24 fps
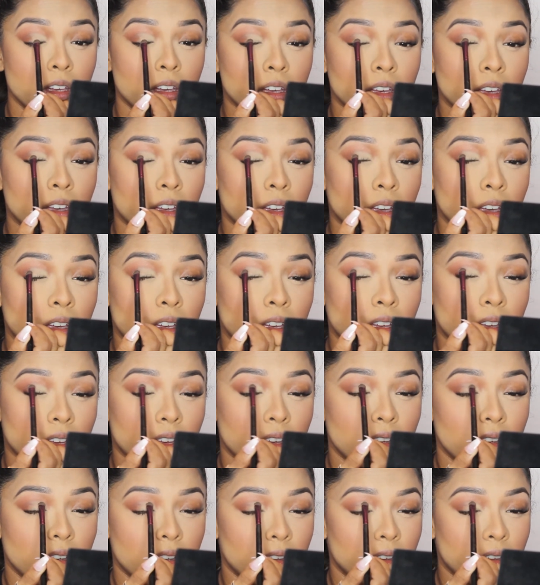
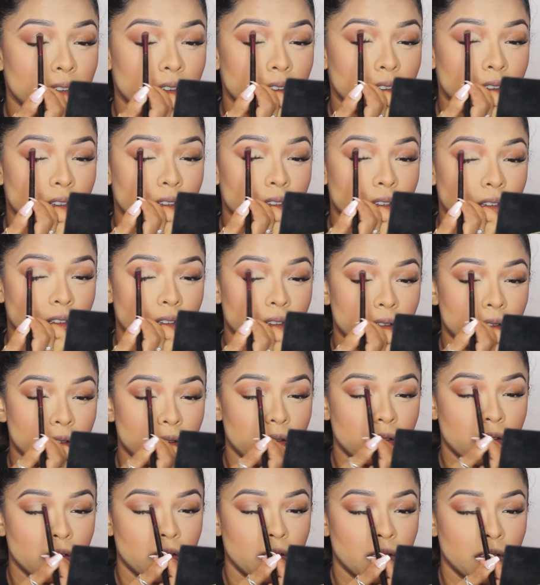
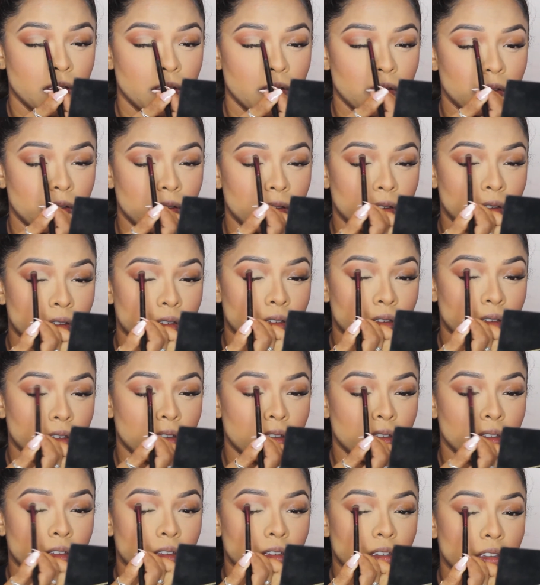
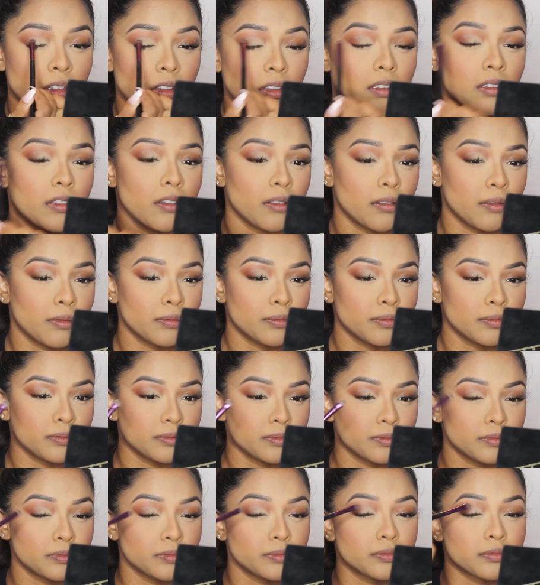
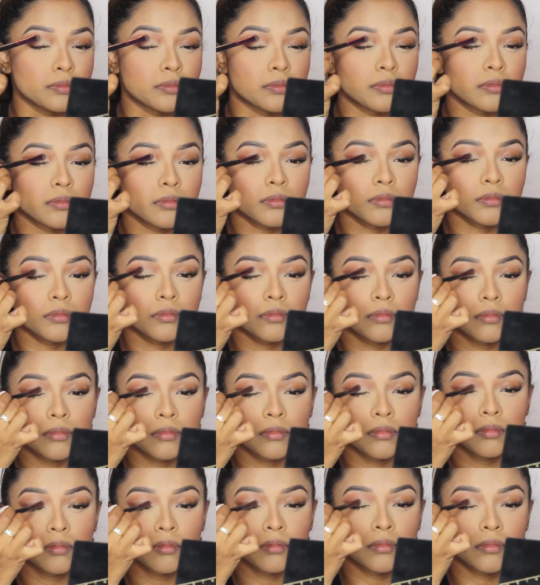
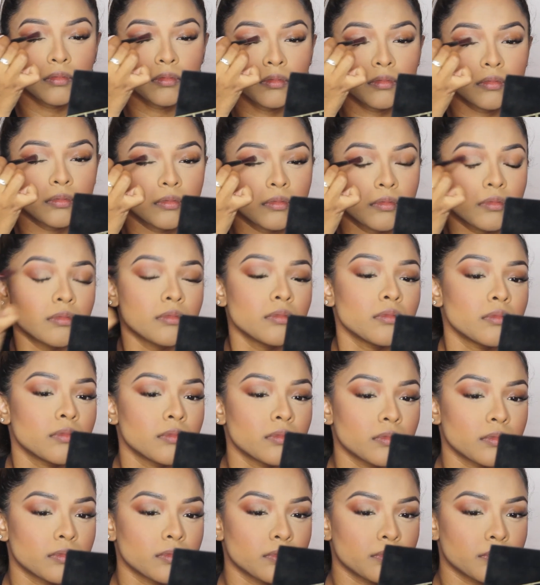
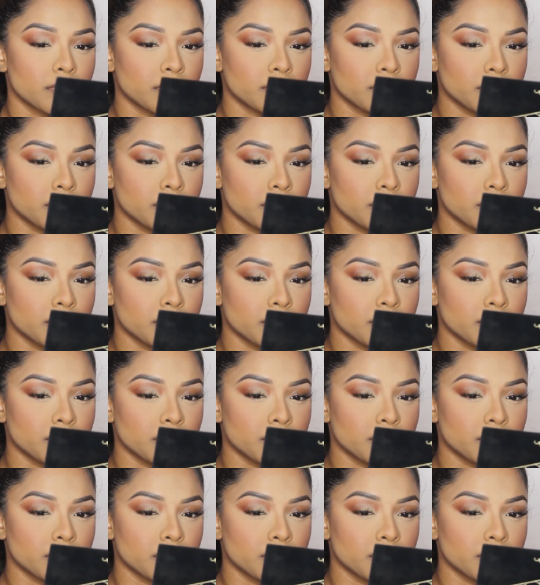[no speech]